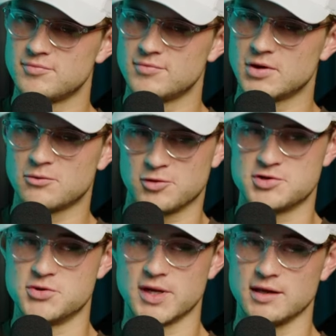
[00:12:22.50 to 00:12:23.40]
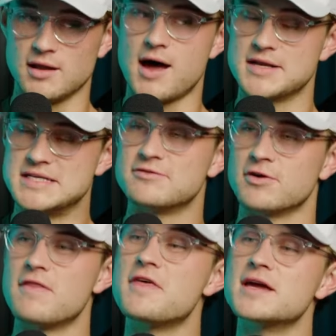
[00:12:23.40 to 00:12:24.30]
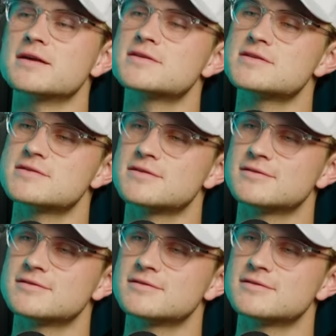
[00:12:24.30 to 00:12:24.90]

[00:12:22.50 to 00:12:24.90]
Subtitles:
We're doing a lot of different things,